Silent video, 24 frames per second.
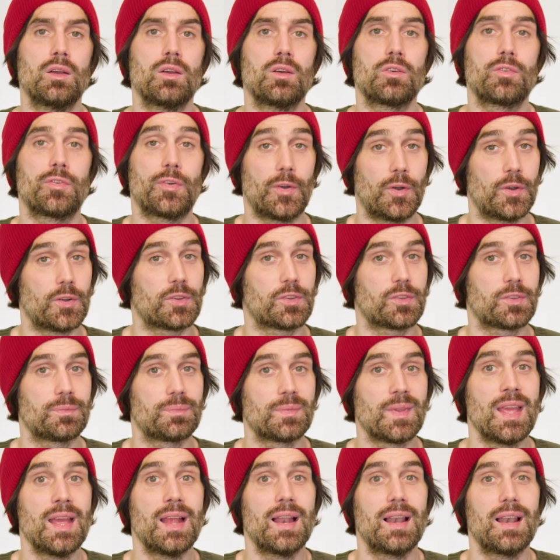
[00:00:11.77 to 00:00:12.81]

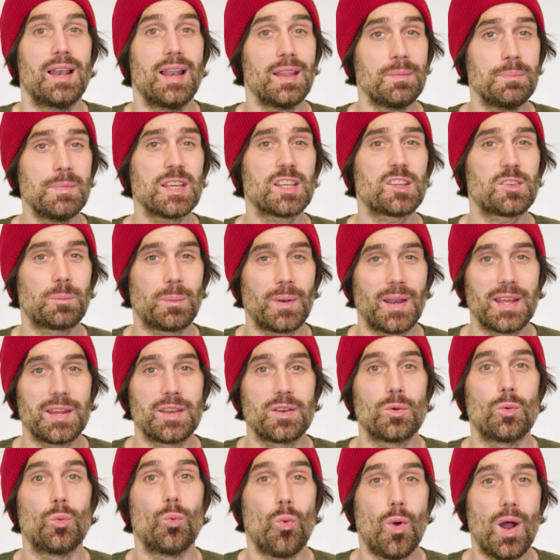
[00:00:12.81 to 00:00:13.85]
First, let me
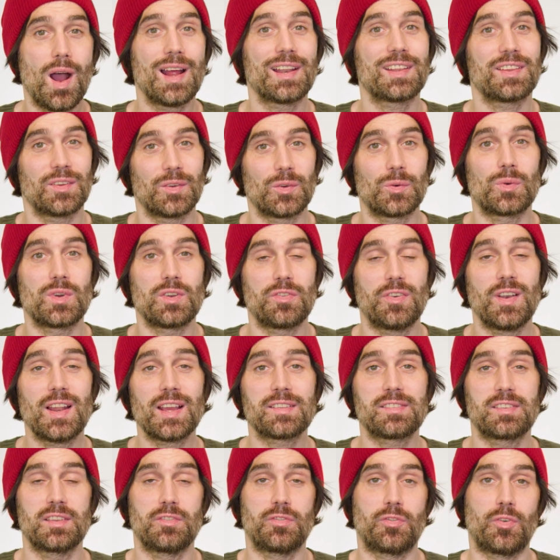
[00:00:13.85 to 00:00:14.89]
explain what a
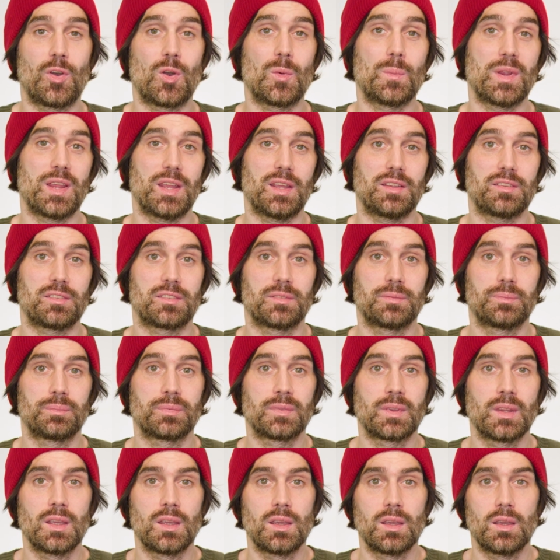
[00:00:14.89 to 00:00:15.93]
reflexive verb is.
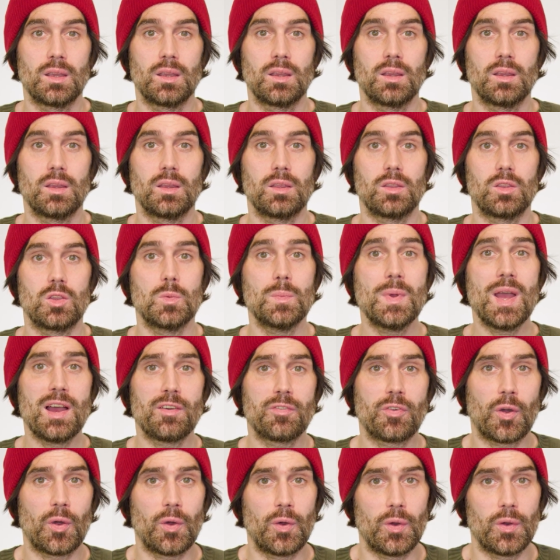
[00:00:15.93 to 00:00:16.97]
You may
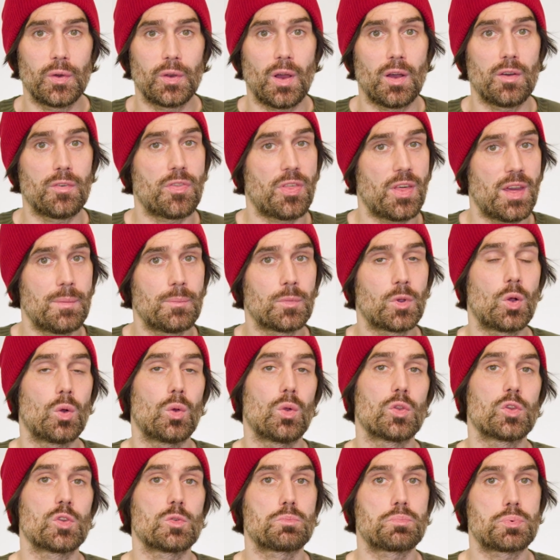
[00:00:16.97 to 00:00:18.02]
have heard of them
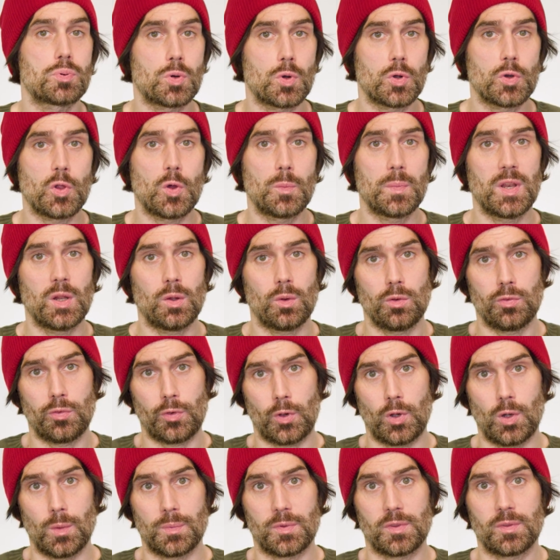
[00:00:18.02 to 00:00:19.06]
called pronominal
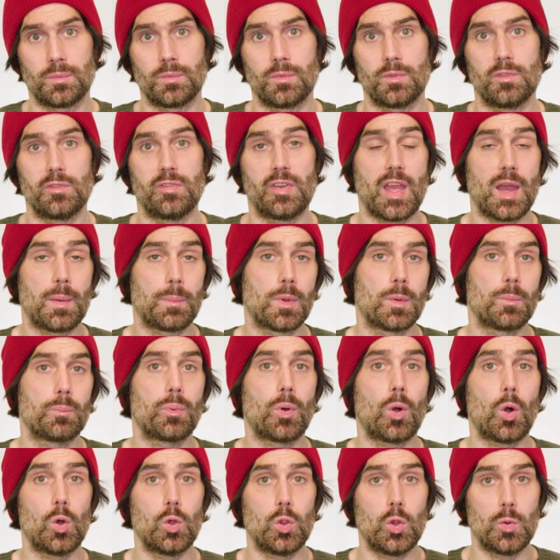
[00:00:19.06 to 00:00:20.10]
verbs, verbes
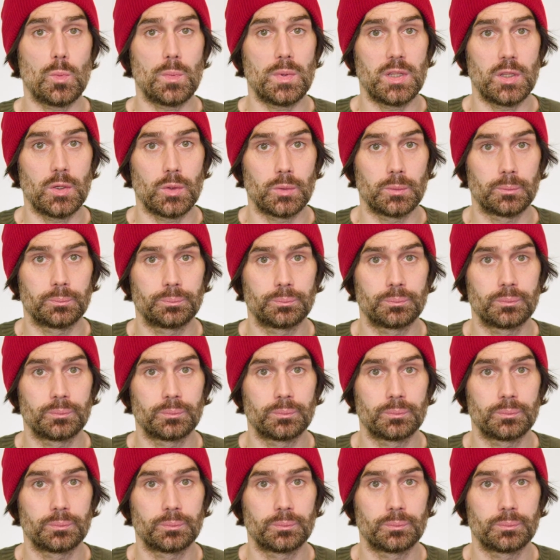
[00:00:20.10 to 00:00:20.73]
pronominaux.